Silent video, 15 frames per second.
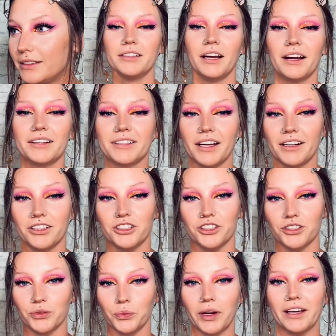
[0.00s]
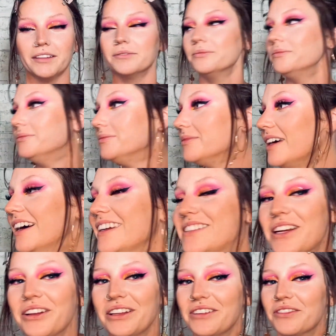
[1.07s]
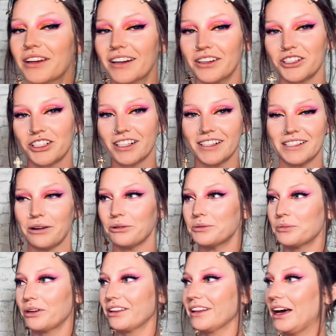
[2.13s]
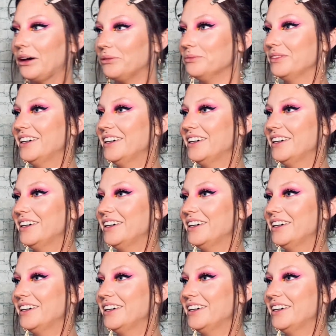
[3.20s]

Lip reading: I decided to just wait until he finished because that was pretty loud.